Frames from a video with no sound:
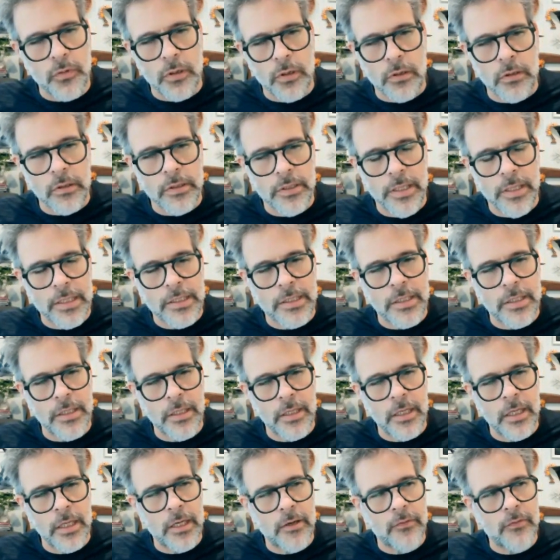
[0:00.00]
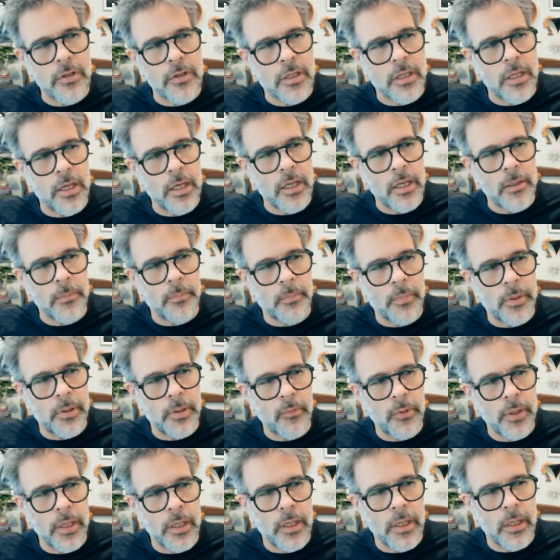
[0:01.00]
over our destiny and everything. But
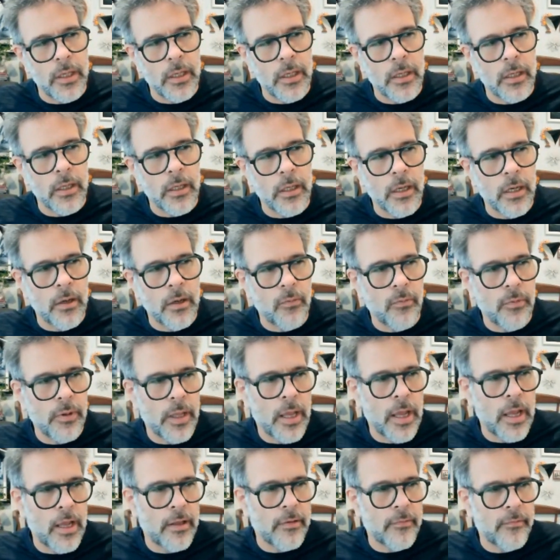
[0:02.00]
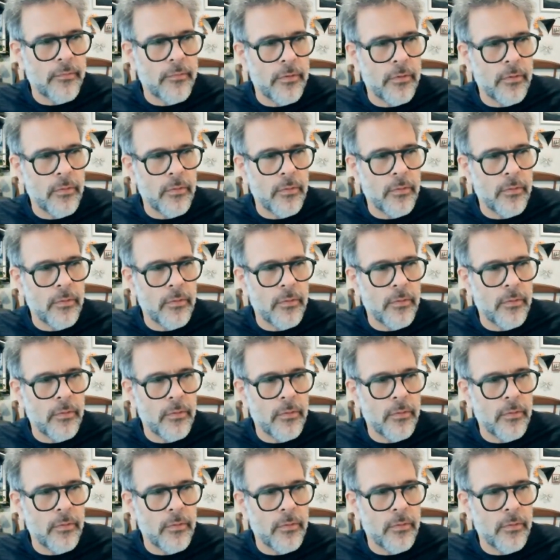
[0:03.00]
we had